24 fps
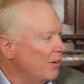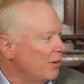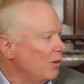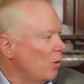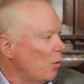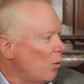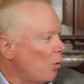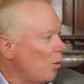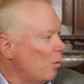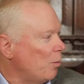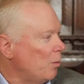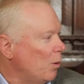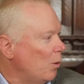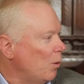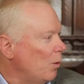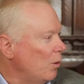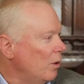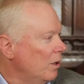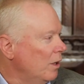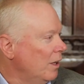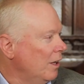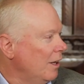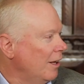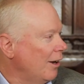a
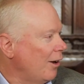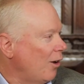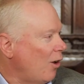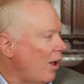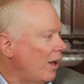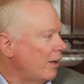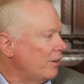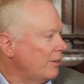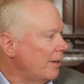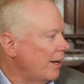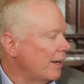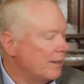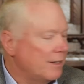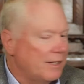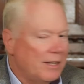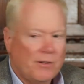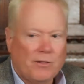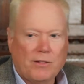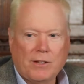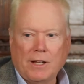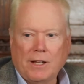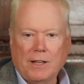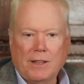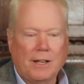normal loss
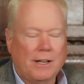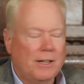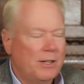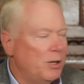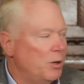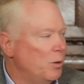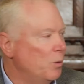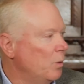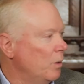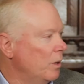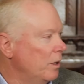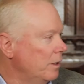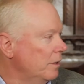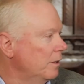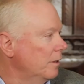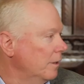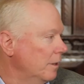activity that you would